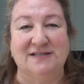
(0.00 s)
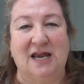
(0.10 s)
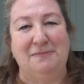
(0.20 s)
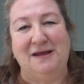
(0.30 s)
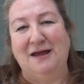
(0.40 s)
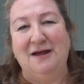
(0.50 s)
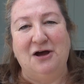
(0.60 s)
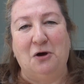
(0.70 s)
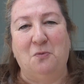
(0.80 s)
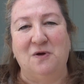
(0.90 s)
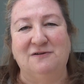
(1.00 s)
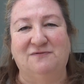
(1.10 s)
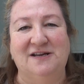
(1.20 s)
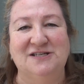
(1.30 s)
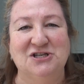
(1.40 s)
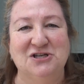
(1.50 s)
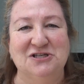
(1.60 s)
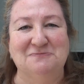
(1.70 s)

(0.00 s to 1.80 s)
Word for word: it's going to be a wonderful addition